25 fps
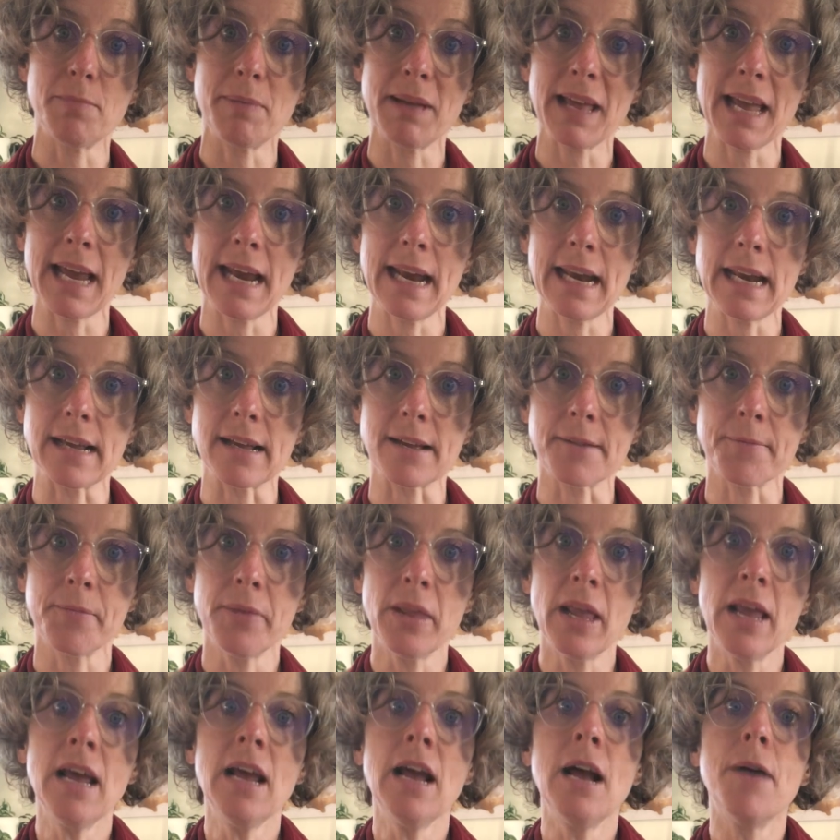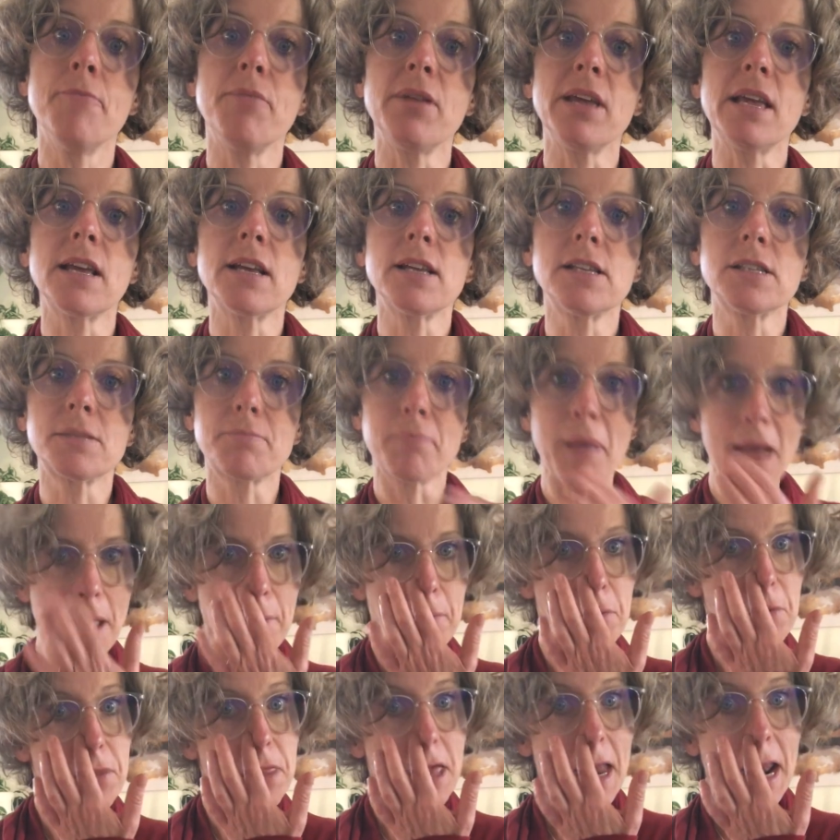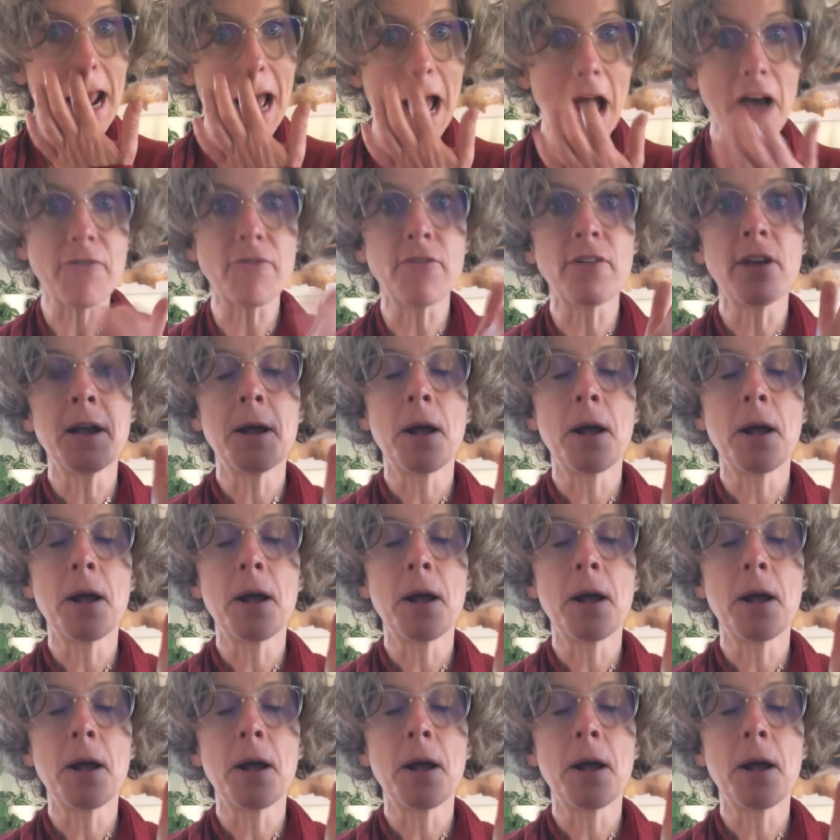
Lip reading: be eating. Because people that have